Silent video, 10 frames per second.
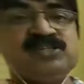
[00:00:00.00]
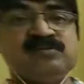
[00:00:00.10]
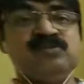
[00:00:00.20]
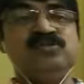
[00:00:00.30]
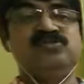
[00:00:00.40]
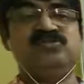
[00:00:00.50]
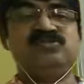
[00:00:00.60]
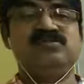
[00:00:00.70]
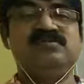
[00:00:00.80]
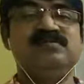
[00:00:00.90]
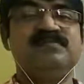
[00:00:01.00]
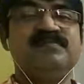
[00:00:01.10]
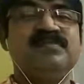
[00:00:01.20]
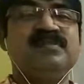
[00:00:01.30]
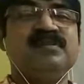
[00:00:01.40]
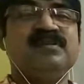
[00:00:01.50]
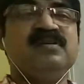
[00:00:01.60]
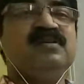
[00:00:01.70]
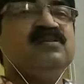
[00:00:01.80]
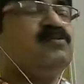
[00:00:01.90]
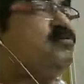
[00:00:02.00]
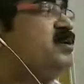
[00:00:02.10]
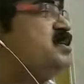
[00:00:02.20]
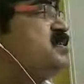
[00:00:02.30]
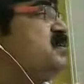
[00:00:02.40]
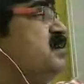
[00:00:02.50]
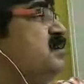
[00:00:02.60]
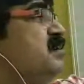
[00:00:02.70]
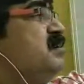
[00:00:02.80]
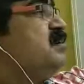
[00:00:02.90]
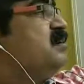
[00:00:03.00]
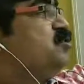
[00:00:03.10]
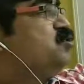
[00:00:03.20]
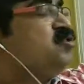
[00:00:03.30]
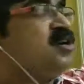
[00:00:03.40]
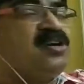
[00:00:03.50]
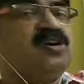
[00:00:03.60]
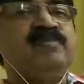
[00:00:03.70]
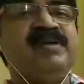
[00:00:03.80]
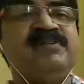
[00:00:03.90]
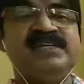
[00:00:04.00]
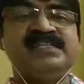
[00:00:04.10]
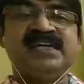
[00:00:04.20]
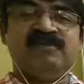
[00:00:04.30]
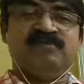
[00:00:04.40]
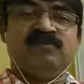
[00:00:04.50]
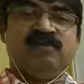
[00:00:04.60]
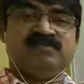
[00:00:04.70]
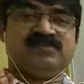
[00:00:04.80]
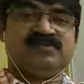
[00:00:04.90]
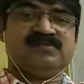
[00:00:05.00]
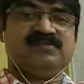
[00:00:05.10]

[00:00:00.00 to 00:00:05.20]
of goods which do not come in physical forms.